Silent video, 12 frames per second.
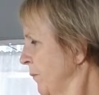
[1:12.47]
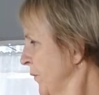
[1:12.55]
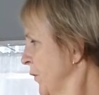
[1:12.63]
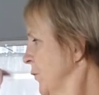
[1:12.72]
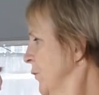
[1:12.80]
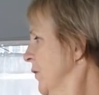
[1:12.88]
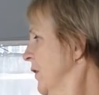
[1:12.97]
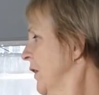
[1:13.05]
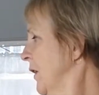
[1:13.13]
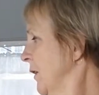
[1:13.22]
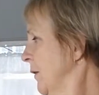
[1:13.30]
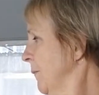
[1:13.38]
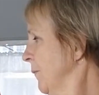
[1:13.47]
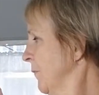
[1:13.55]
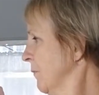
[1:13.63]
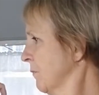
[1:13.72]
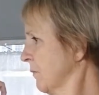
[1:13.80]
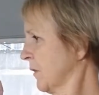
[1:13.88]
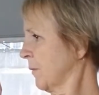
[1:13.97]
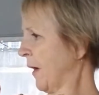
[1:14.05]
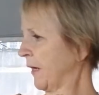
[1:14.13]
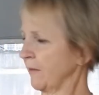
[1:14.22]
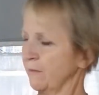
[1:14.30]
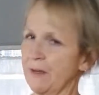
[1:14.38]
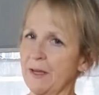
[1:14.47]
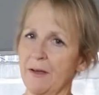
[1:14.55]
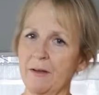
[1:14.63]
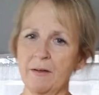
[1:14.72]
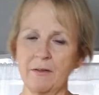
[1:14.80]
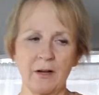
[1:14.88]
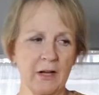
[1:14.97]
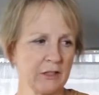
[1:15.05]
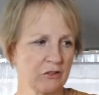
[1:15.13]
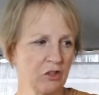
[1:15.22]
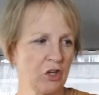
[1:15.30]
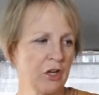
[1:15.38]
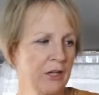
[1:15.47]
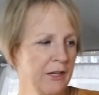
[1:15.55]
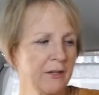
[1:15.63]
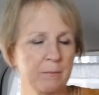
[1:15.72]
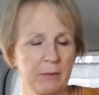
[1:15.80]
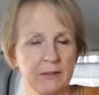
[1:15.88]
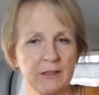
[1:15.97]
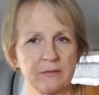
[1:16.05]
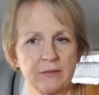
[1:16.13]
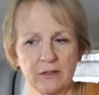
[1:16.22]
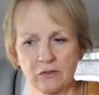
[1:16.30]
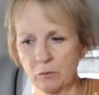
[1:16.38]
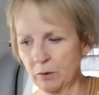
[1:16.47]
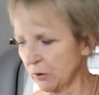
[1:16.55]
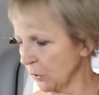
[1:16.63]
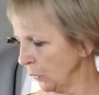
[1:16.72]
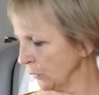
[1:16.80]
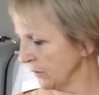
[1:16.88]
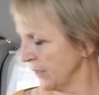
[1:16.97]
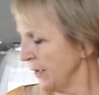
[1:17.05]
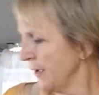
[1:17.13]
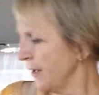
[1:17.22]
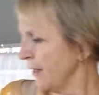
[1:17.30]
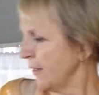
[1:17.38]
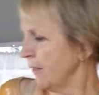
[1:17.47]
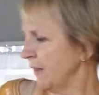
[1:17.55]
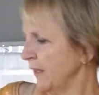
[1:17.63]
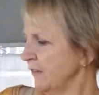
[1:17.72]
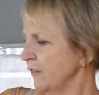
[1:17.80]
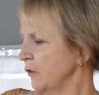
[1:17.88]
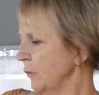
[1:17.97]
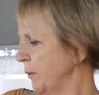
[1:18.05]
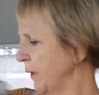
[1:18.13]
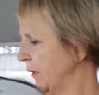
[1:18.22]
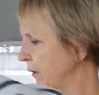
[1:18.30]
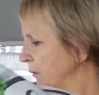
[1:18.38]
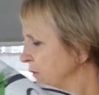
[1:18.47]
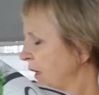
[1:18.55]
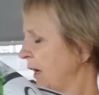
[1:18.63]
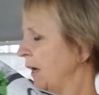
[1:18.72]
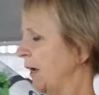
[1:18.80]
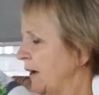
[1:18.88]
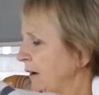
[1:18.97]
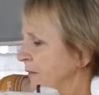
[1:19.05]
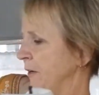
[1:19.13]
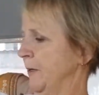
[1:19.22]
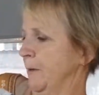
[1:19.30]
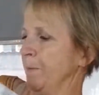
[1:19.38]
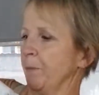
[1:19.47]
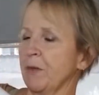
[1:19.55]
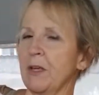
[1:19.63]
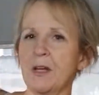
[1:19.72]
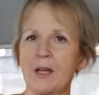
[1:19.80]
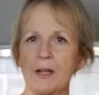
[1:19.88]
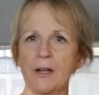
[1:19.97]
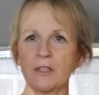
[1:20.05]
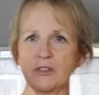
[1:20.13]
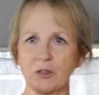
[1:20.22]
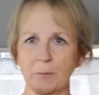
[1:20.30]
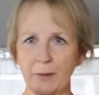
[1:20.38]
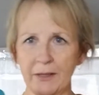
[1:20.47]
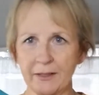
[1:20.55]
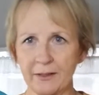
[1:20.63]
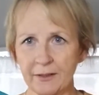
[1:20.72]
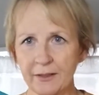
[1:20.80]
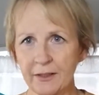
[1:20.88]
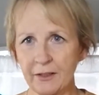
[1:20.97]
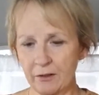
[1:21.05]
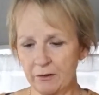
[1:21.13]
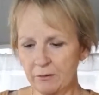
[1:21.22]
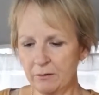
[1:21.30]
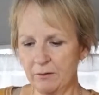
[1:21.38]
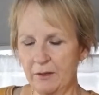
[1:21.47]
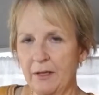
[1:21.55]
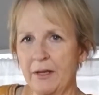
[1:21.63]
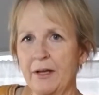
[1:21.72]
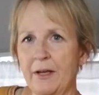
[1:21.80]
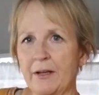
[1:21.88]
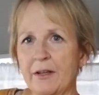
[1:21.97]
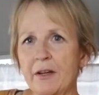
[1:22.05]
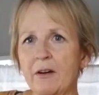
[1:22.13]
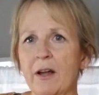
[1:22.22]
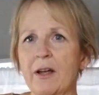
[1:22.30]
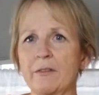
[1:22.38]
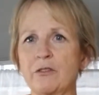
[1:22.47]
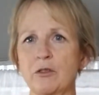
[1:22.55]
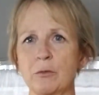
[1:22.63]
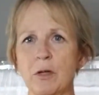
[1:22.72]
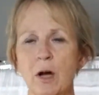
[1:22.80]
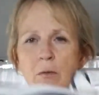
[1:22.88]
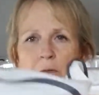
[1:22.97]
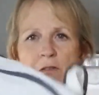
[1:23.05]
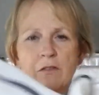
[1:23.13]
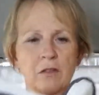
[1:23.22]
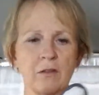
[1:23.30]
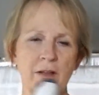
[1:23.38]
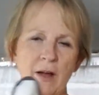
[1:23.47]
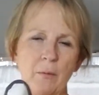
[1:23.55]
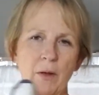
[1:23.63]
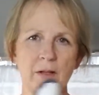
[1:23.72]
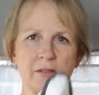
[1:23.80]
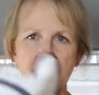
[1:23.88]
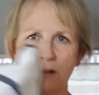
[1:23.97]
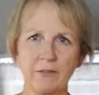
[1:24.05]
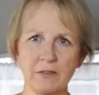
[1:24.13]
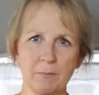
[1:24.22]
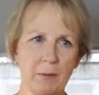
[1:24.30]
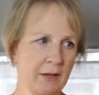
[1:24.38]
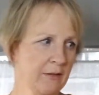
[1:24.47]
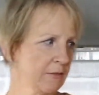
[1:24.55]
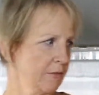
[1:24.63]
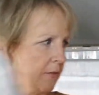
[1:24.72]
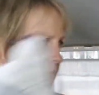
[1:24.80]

through the back of the van, and then I could turn on a heated blanket if it gets really cold. These two pillows, I have an extra blanket in here, and in here I have two coats. That way it saves space.